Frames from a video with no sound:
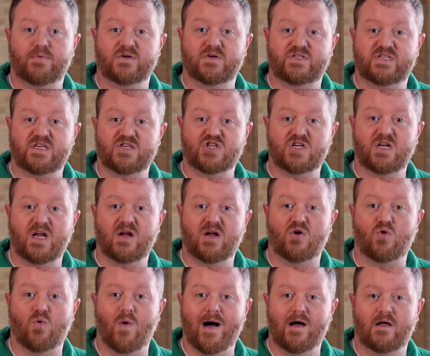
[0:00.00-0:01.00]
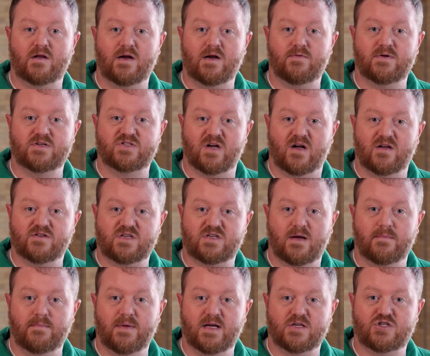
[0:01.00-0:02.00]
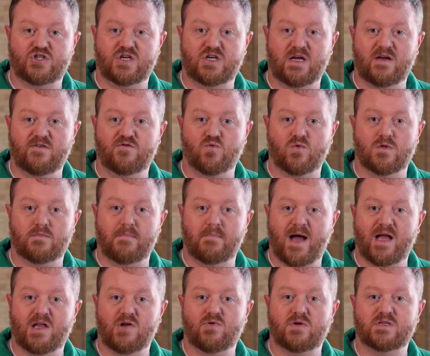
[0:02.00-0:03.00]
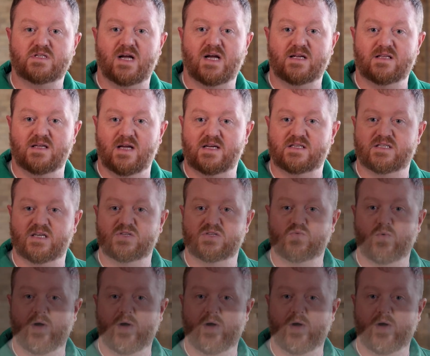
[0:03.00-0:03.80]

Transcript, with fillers: precision and quality results can be achieved with manual techniques as